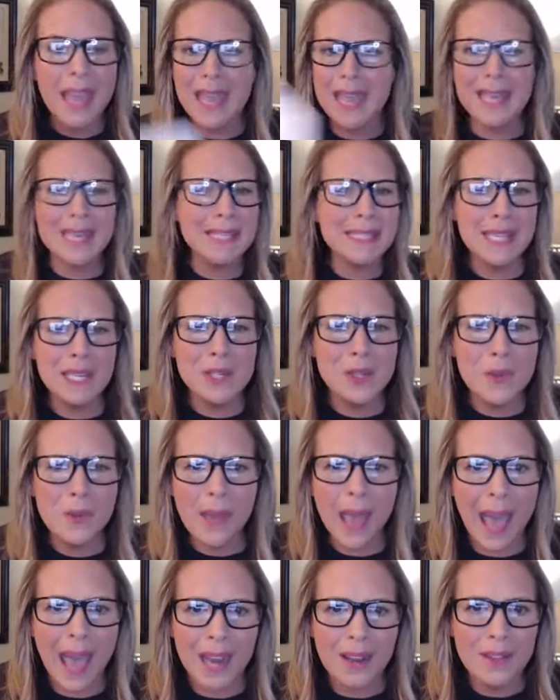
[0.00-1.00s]
It is a new
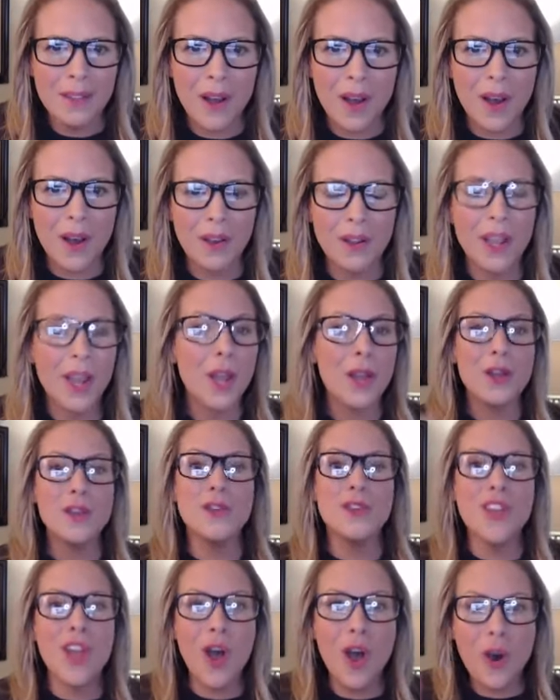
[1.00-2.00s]
catalog.
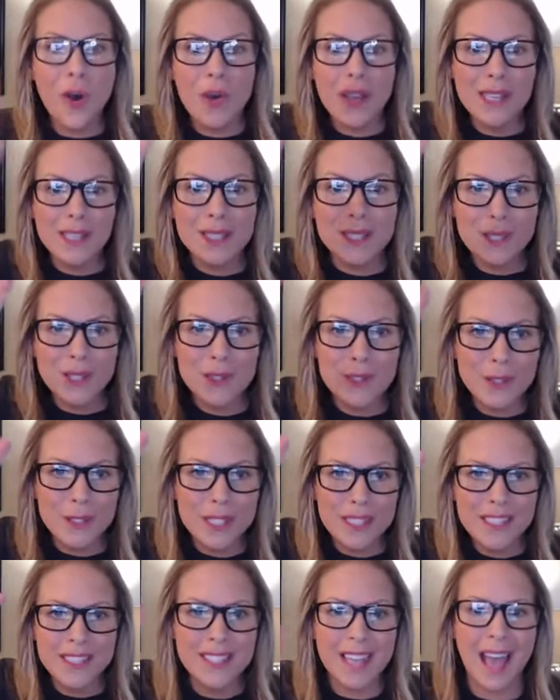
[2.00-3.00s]
No excuses,